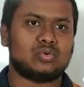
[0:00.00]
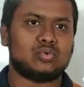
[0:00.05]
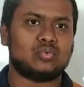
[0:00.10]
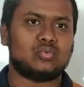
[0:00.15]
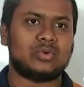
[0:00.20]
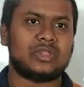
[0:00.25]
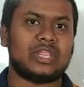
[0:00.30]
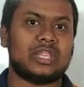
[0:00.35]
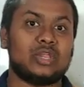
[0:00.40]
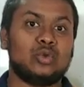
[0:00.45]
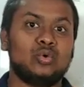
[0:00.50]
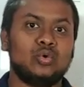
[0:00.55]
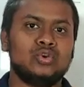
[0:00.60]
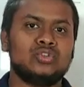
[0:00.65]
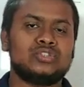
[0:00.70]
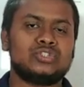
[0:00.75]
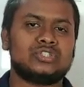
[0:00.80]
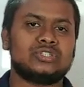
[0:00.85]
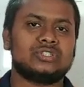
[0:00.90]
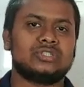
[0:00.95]
we
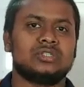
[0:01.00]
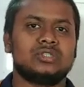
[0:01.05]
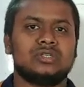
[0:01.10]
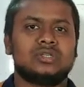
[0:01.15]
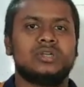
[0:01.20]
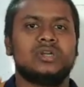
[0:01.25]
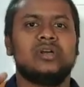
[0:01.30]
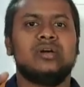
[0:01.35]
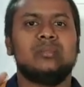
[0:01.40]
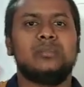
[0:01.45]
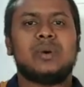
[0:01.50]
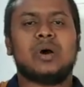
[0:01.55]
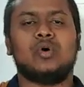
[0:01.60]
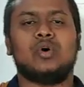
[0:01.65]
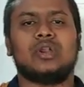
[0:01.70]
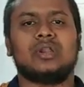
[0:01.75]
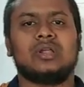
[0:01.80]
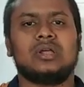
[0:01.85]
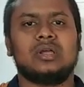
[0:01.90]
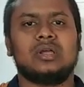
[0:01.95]
used power.